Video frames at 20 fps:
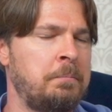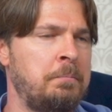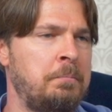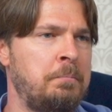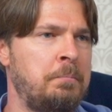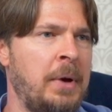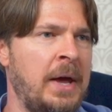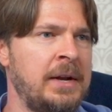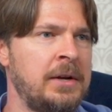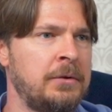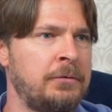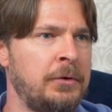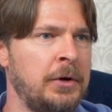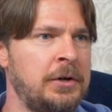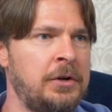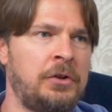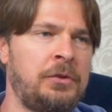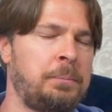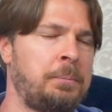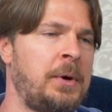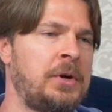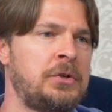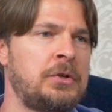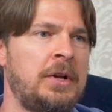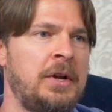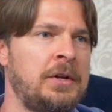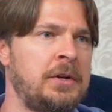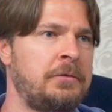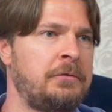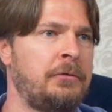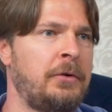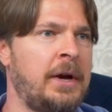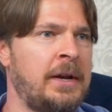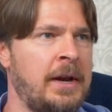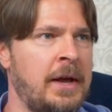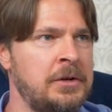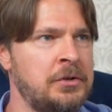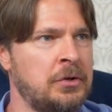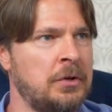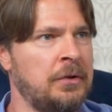benefit, especially in a
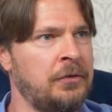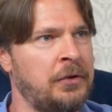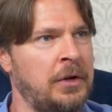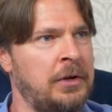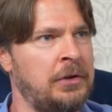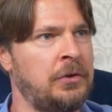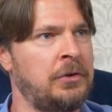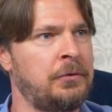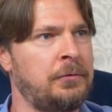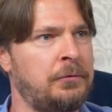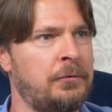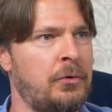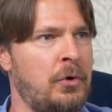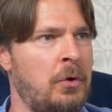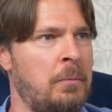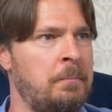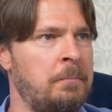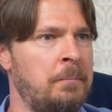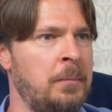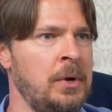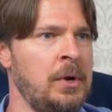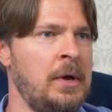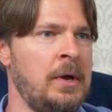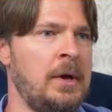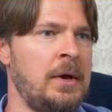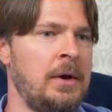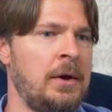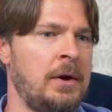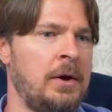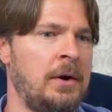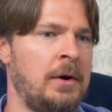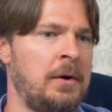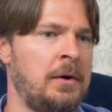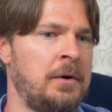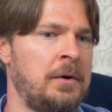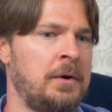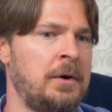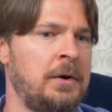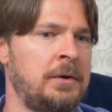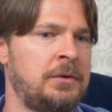financial sense, from
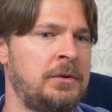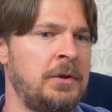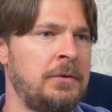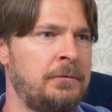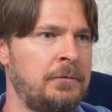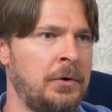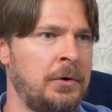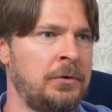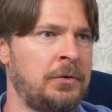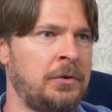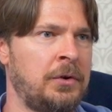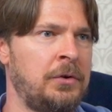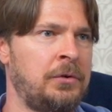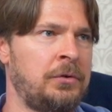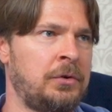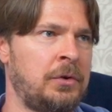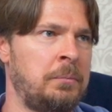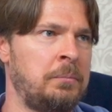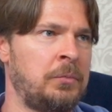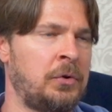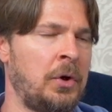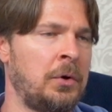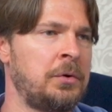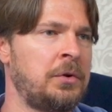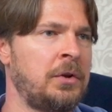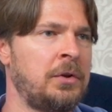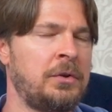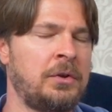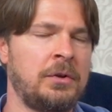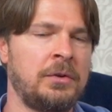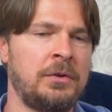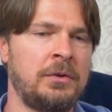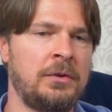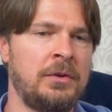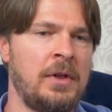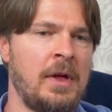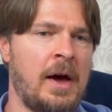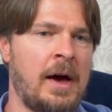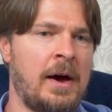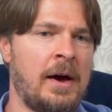a different system. So
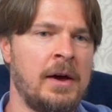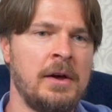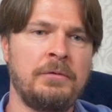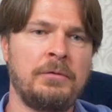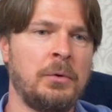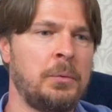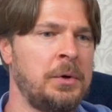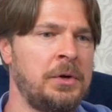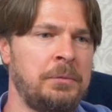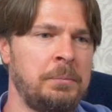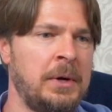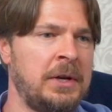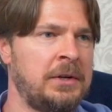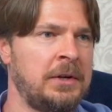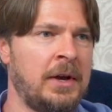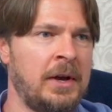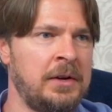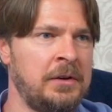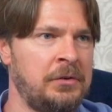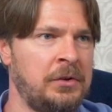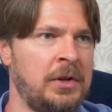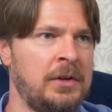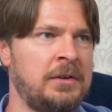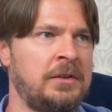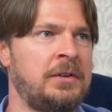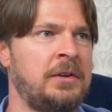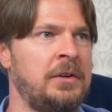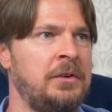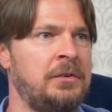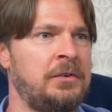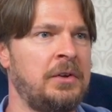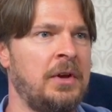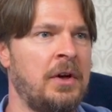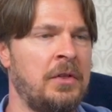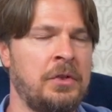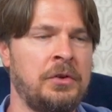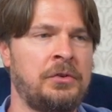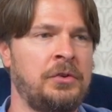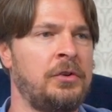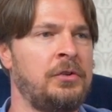I've always made the case that these
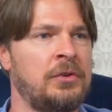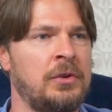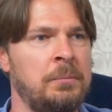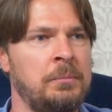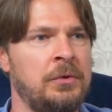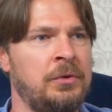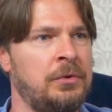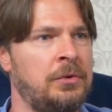other systems